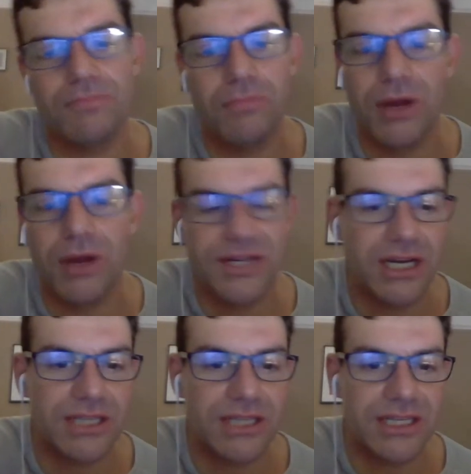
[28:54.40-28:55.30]
one
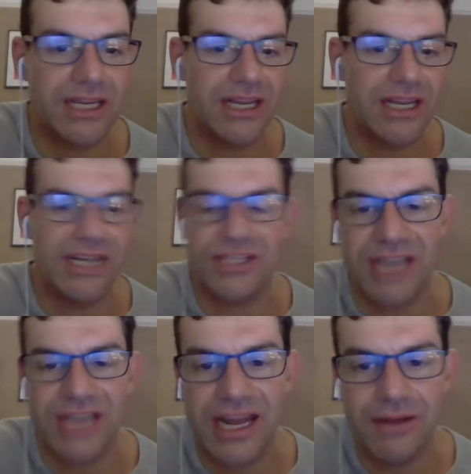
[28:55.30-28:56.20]
task each
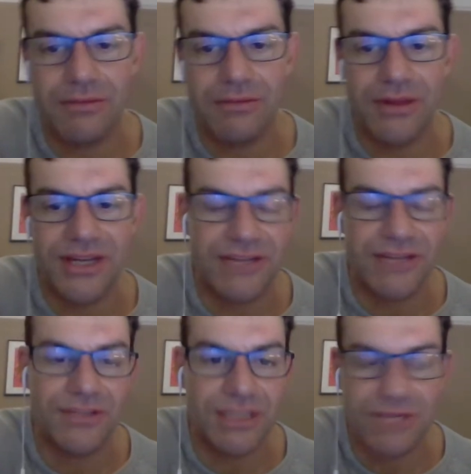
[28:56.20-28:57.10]
day with a
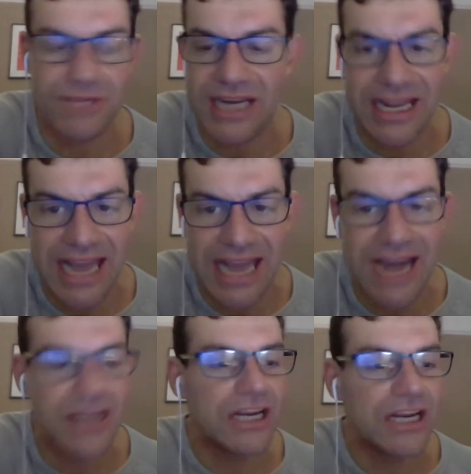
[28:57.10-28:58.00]
different subject.
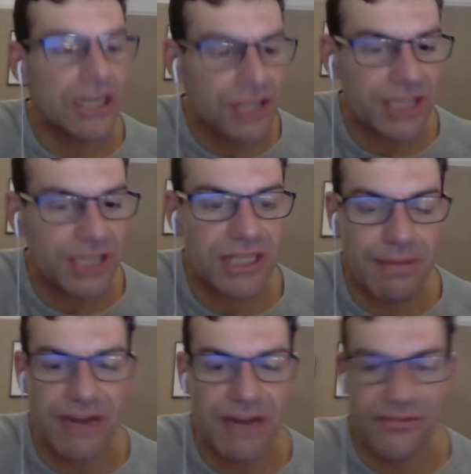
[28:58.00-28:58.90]
Again, just a
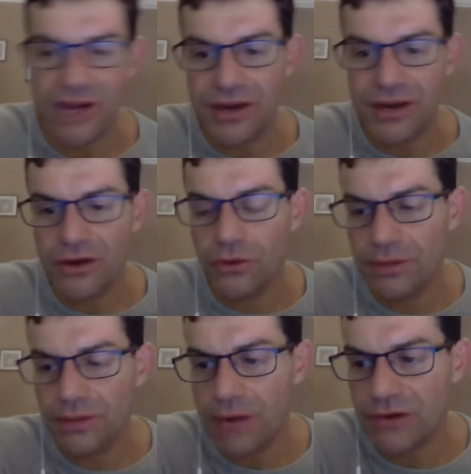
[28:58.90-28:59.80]
bit of fun.
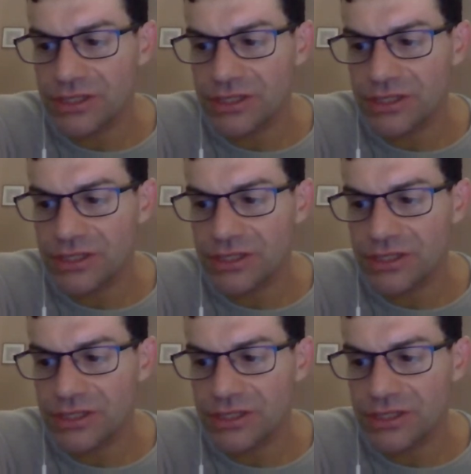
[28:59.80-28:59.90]
All the Parkrun